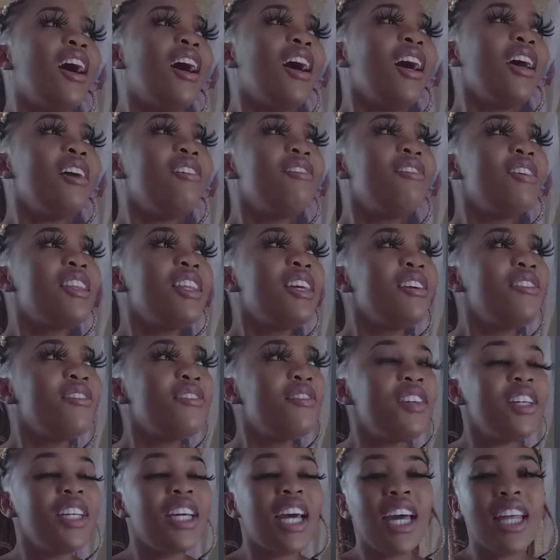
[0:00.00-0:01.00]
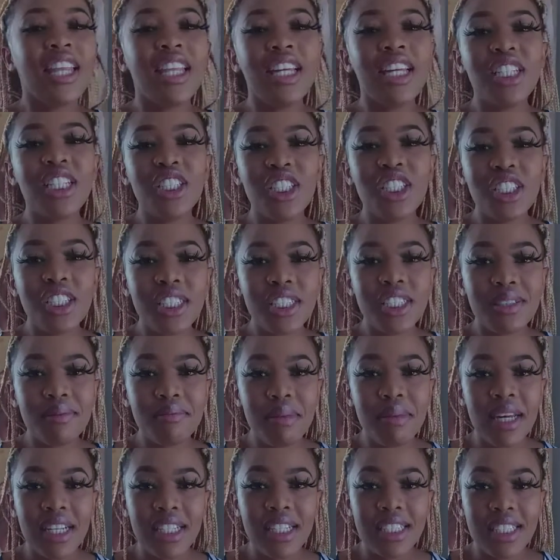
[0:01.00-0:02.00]
I think she's
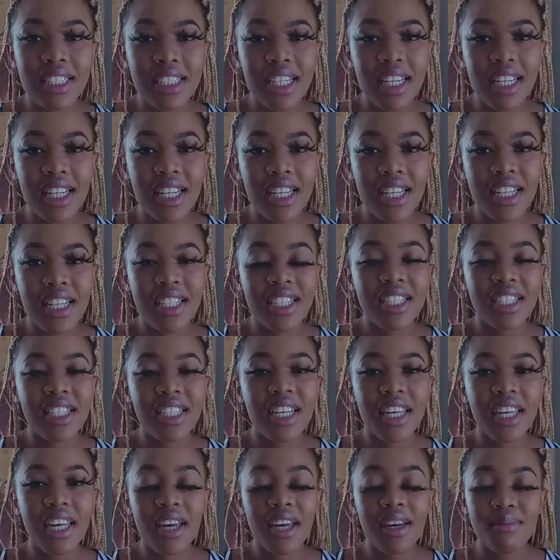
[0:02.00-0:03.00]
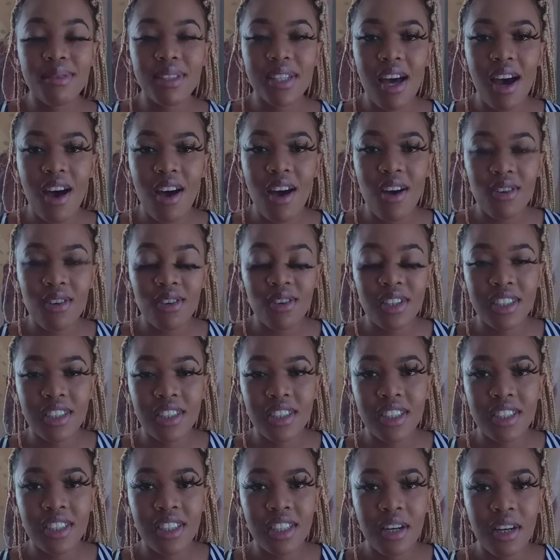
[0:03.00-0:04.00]
based in Cape Town,
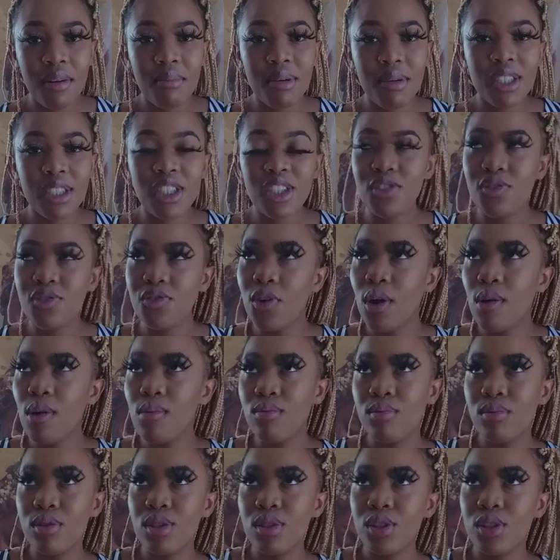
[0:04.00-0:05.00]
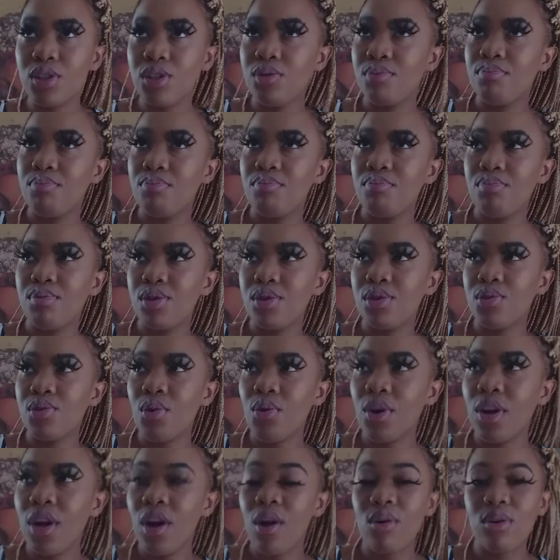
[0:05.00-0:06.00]
but she's from
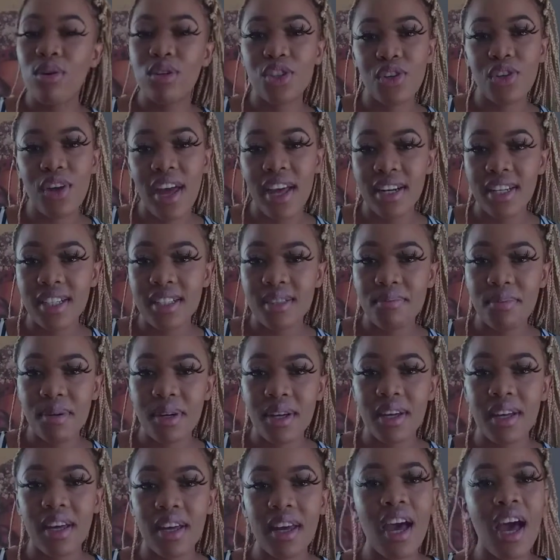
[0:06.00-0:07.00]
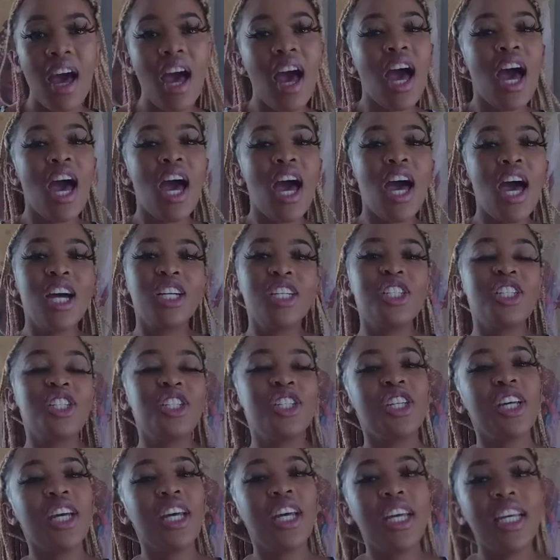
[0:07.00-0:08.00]
Pretoria or Johannesburg.
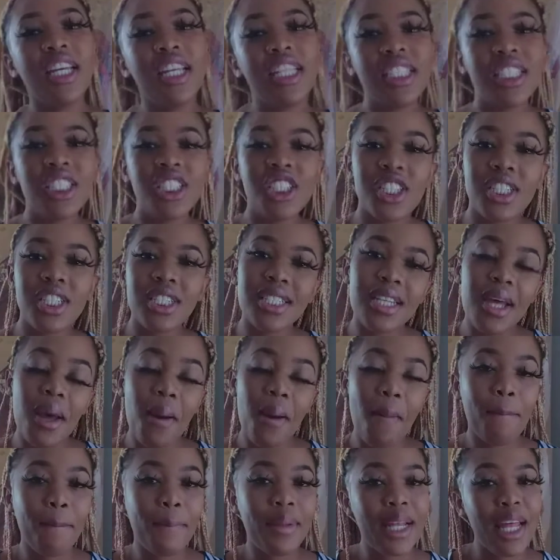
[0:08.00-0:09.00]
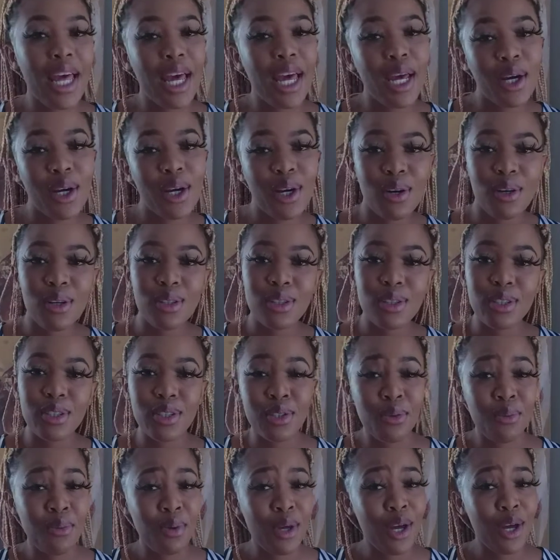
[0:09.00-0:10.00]
She is just a black girl
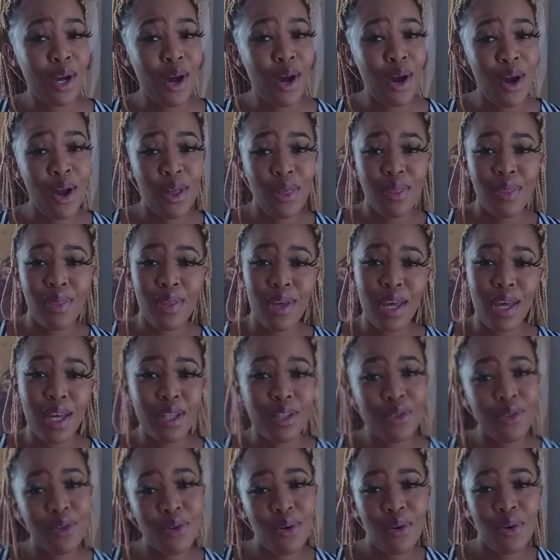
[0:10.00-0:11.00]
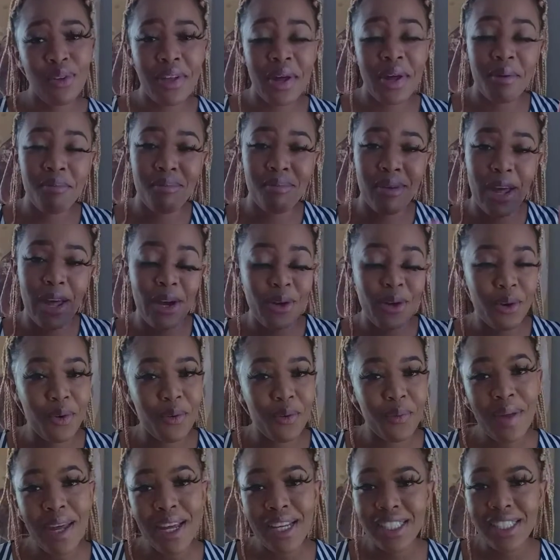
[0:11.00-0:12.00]
doing her thing. You know that black girl
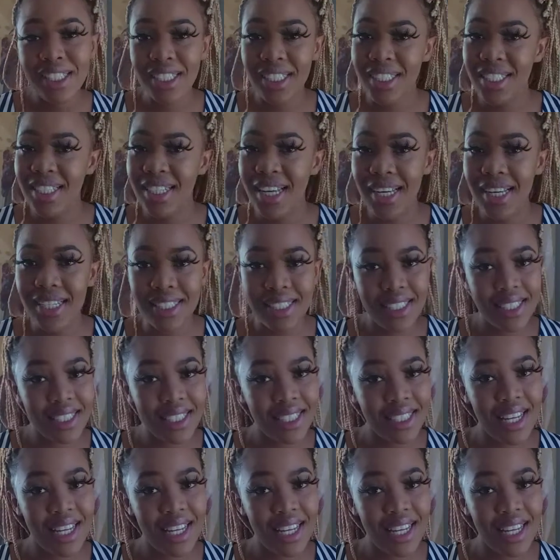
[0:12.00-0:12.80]
magic. Yes.